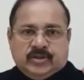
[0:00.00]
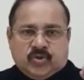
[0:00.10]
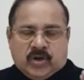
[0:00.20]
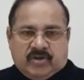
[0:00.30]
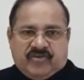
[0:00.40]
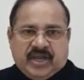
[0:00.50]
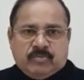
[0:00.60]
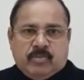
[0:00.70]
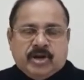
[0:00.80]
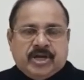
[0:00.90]
geographical
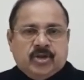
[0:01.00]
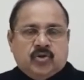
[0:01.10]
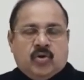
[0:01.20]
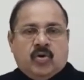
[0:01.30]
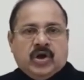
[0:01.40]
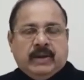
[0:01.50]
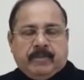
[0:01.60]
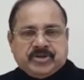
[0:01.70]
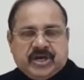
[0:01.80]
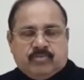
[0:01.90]
mobility, no
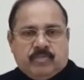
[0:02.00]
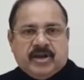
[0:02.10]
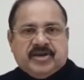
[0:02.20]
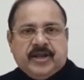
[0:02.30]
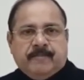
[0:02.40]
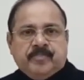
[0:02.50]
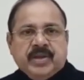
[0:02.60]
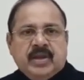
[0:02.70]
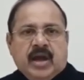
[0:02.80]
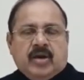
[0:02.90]
occupational mobility,
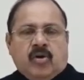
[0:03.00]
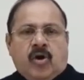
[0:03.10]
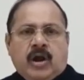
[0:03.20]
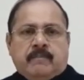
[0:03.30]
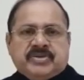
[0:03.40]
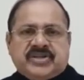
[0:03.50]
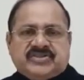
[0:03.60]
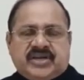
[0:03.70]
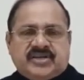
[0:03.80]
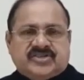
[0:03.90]
and all business
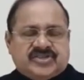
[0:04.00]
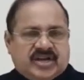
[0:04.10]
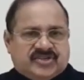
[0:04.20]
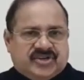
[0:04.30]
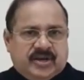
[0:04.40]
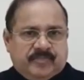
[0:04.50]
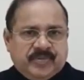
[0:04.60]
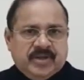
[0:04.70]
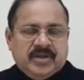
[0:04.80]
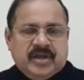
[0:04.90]
are in standstill.
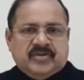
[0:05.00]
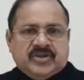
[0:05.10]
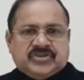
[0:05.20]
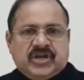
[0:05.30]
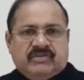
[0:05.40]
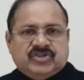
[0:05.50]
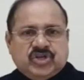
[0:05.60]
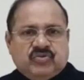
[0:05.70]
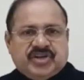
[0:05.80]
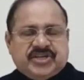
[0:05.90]
In this kind of a
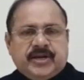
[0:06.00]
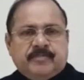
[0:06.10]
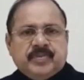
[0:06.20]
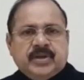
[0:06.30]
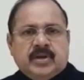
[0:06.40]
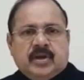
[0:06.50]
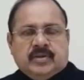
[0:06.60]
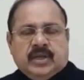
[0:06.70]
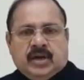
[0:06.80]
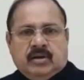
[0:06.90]
situation,
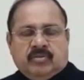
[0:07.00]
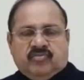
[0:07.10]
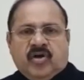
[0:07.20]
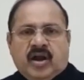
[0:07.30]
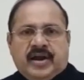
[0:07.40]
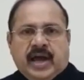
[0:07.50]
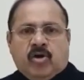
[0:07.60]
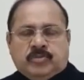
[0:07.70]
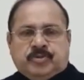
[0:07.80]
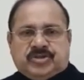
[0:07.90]
the world
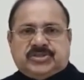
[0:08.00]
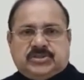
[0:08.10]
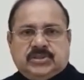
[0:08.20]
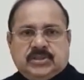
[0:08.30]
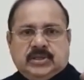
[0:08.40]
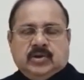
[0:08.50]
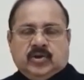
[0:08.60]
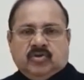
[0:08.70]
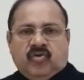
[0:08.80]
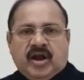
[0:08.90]
output or
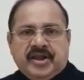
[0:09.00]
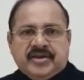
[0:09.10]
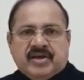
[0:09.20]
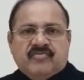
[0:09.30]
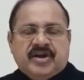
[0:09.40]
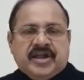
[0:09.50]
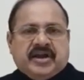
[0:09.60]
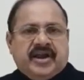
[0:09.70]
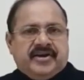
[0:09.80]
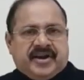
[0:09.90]
the world income will
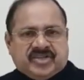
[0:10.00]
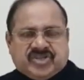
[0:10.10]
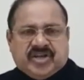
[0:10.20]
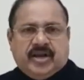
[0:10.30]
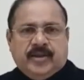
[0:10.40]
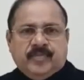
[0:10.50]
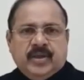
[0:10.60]
decline drastically.